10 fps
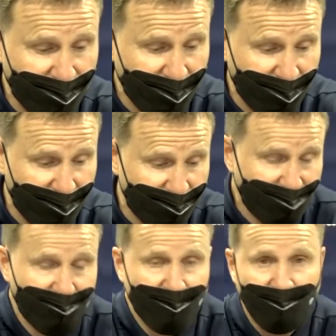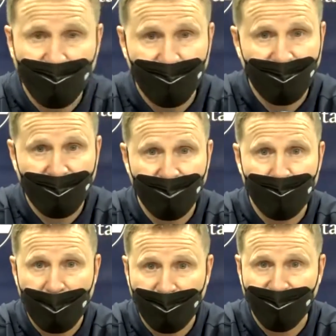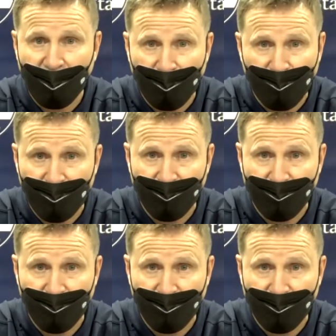you know, they didn't make enough of